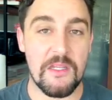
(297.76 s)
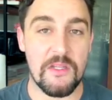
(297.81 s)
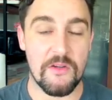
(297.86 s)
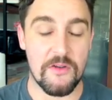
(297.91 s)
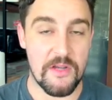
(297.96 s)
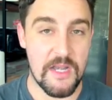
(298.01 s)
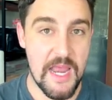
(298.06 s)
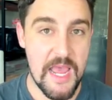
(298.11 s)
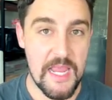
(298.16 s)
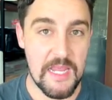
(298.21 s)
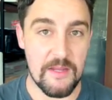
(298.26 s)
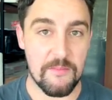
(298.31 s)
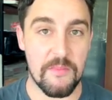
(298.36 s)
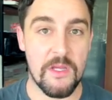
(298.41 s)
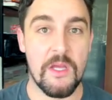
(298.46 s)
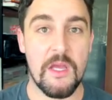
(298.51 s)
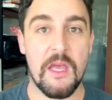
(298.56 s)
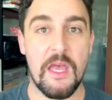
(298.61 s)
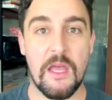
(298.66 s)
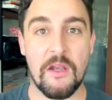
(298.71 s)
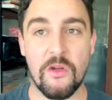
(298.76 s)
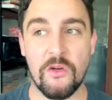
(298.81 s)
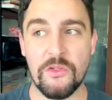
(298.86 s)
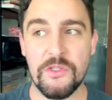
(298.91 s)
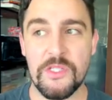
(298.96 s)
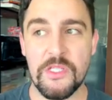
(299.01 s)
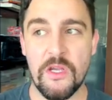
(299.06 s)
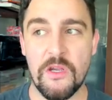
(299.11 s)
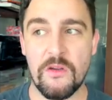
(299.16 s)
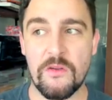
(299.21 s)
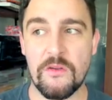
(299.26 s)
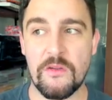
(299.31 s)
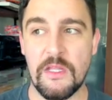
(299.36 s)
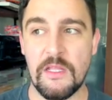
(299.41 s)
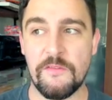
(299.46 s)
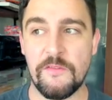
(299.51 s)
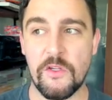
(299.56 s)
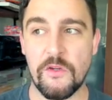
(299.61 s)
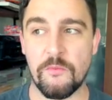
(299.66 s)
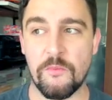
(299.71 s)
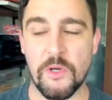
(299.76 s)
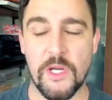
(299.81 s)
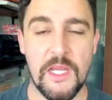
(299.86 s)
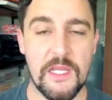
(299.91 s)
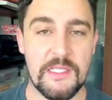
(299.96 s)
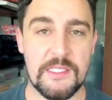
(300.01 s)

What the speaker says: your name, and also if you're bringing